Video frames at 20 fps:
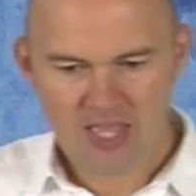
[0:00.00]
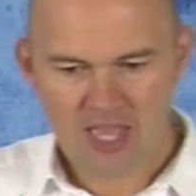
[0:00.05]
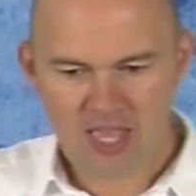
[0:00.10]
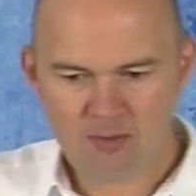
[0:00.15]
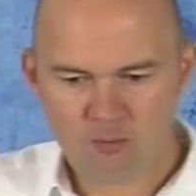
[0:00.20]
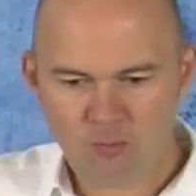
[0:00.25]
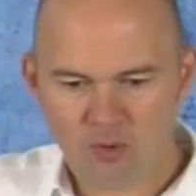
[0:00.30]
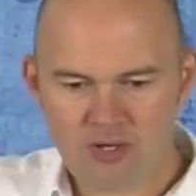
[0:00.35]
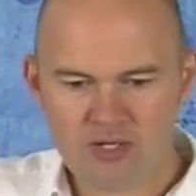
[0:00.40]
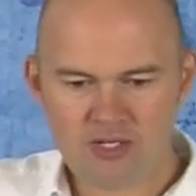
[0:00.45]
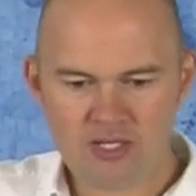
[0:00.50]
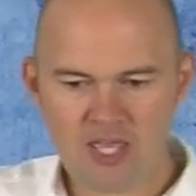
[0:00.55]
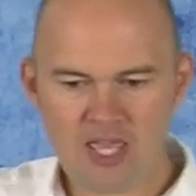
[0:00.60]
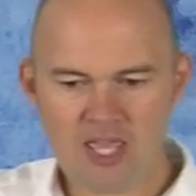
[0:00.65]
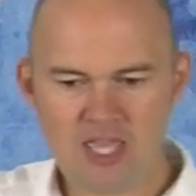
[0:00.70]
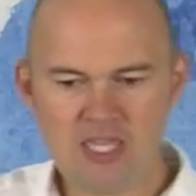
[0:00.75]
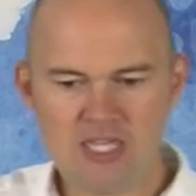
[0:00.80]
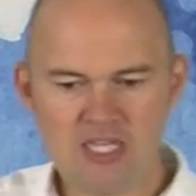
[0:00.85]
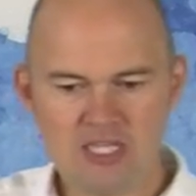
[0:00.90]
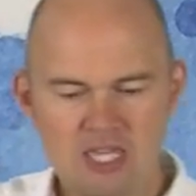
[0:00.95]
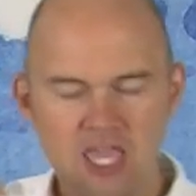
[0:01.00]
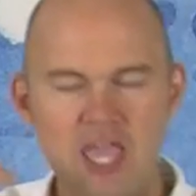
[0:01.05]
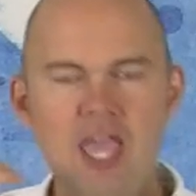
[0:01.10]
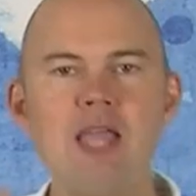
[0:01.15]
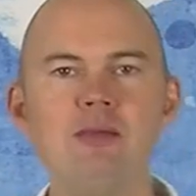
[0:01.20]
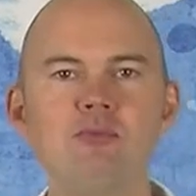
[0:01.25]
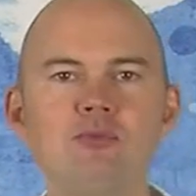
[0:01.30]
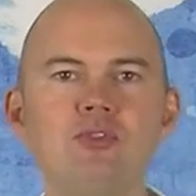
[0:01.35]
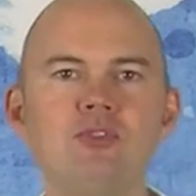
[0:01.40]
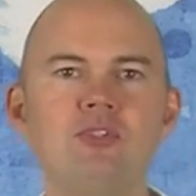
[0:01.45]
and one day he
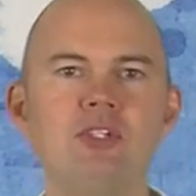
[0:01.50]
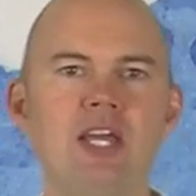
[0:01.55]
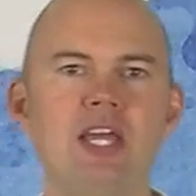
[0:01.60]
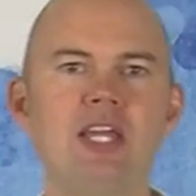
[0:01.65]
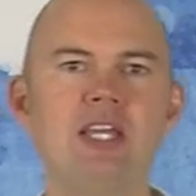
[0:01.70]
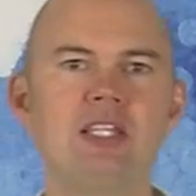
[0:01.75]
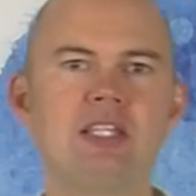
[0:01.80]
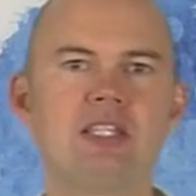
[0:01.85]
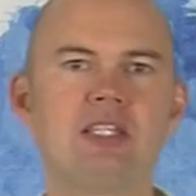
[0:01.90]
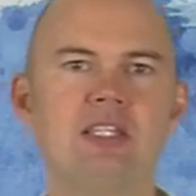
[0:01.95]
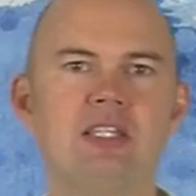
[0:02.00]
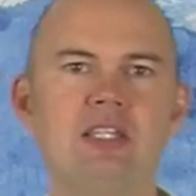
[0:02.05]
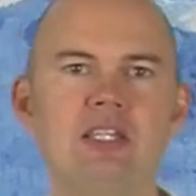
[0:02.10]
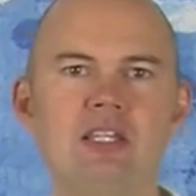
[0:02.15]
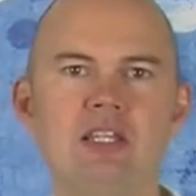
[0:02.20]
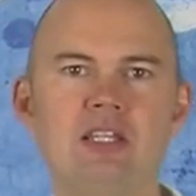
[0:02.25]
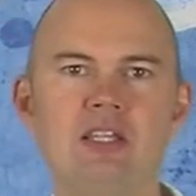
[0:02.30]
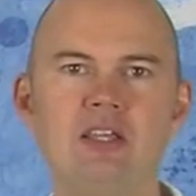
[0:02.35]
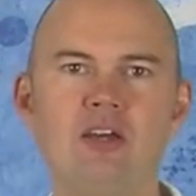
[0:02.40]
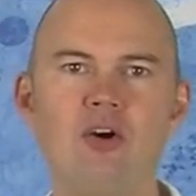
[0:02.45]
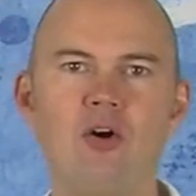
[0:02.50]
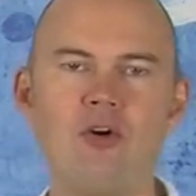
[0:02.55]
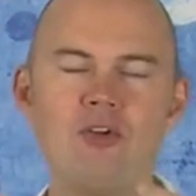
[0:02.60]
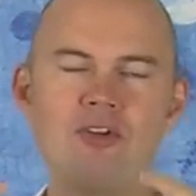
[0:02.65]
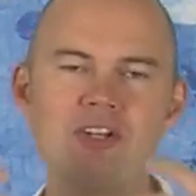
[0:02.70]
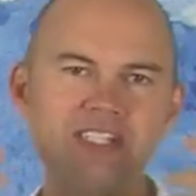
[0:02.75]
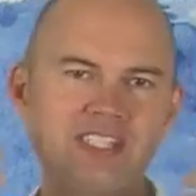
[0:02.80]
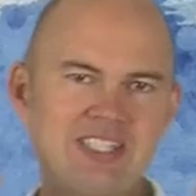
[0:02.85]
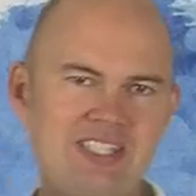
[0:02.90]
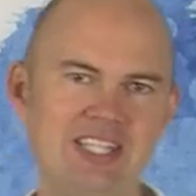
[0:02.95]
came to that
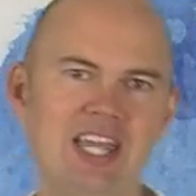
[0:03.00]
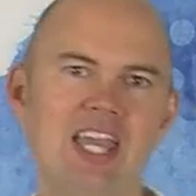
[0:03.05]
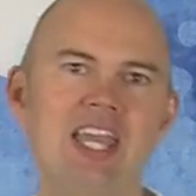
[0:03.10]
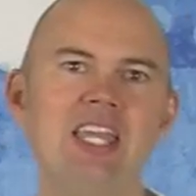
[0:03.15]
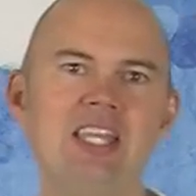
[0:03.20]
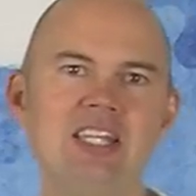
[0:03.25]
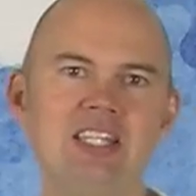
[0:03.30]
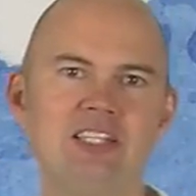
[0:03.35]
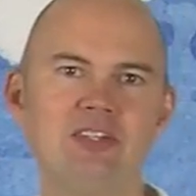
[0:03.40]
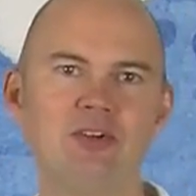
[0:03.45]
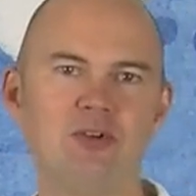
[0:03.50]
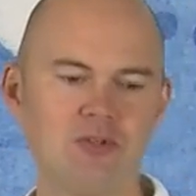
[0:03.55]
understanding.